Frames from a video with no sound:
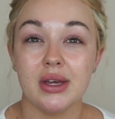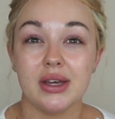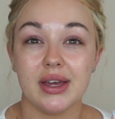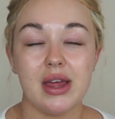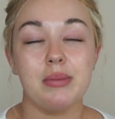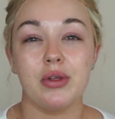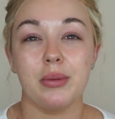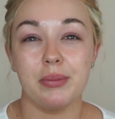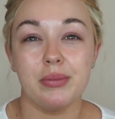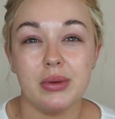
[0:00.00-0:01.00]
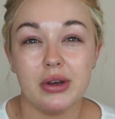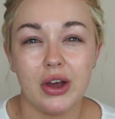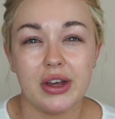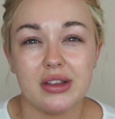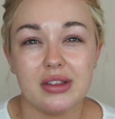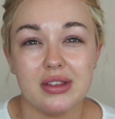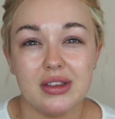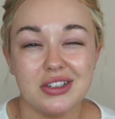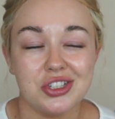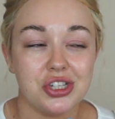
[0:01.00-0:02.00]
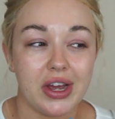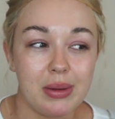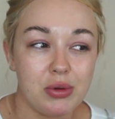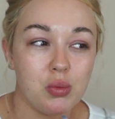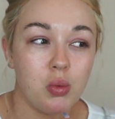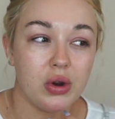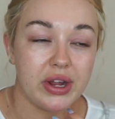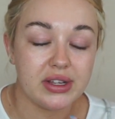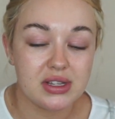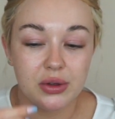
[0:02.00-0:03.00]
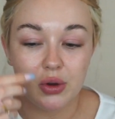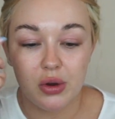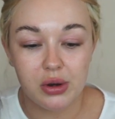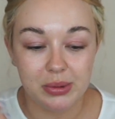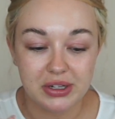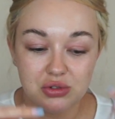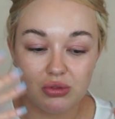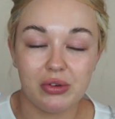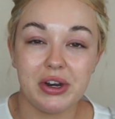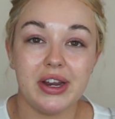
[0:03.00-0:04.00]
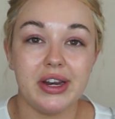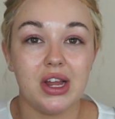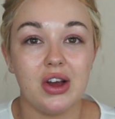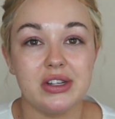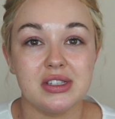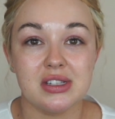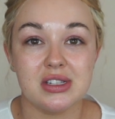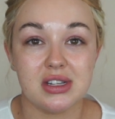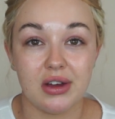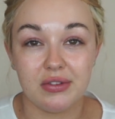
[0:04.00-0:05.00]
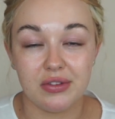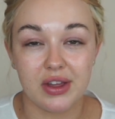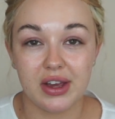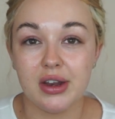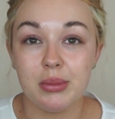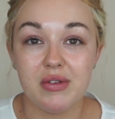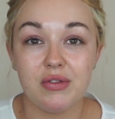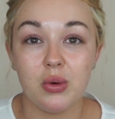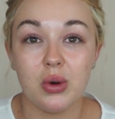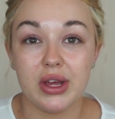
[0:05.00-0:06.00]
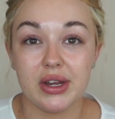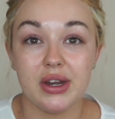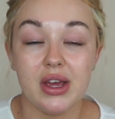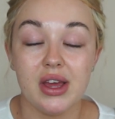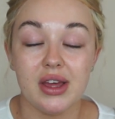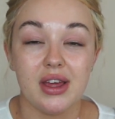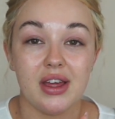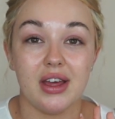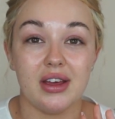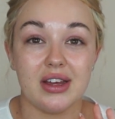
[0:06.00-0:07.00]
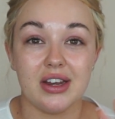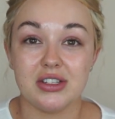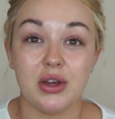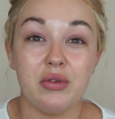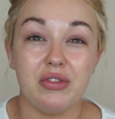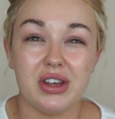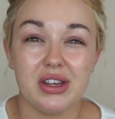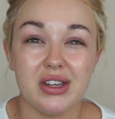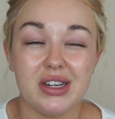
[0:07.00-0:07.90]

keep them like the shape you want it, so you're going to be drawing in lines and stuff and they're going to be falling, and I don't think